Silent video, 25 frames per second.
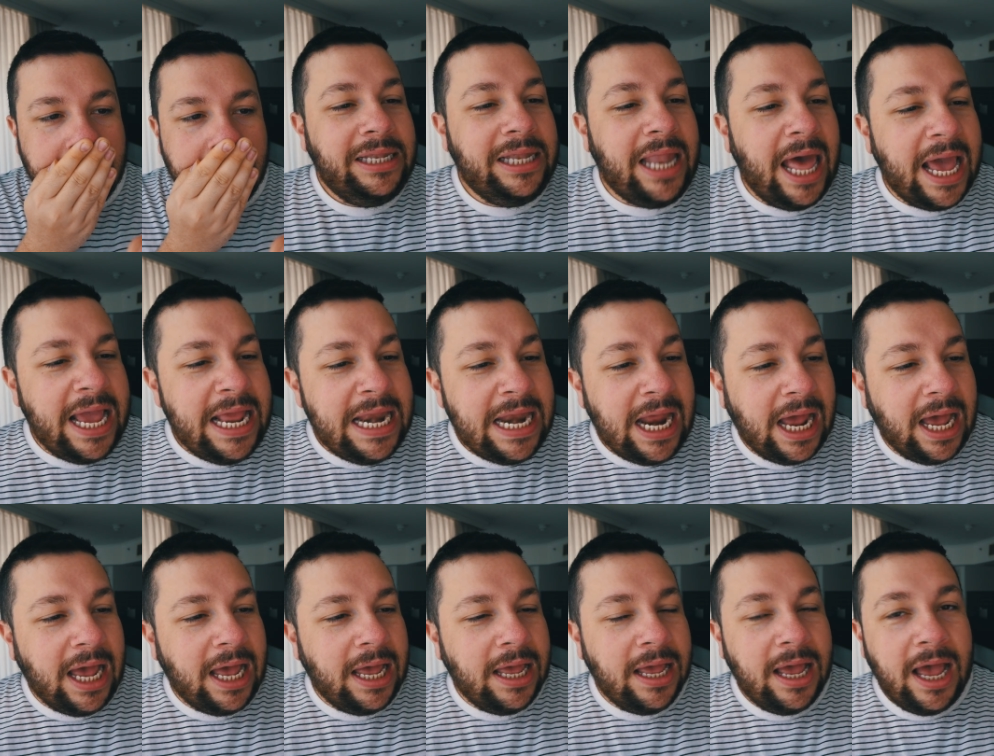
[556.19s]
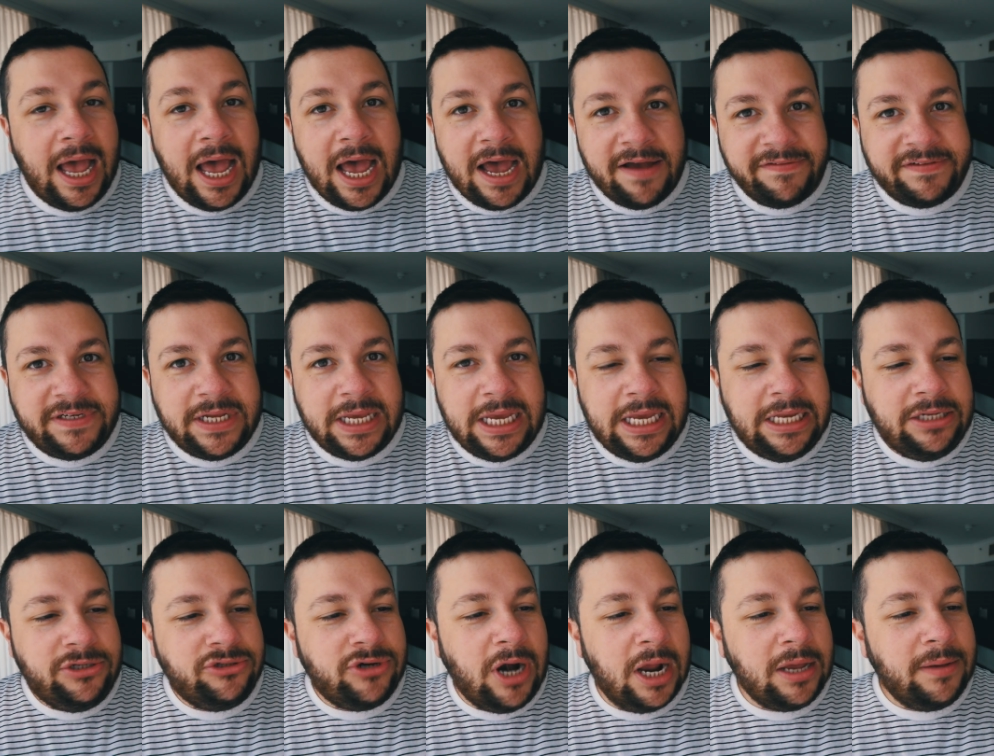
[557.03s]
Later, after
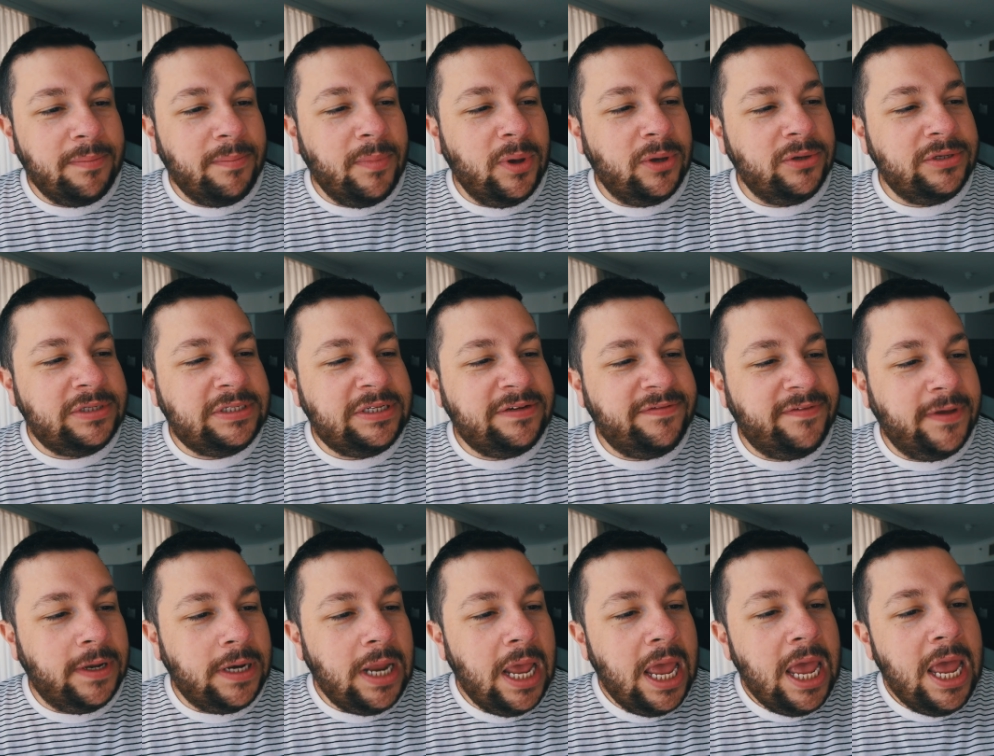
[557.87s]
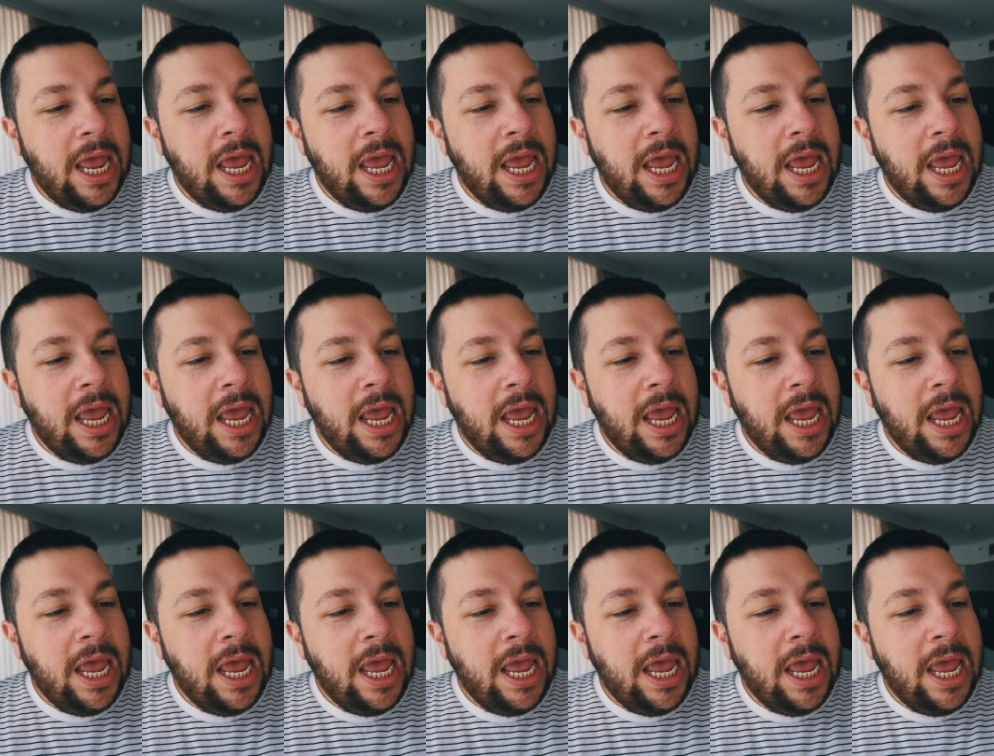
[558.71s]
he'd drunk most of it,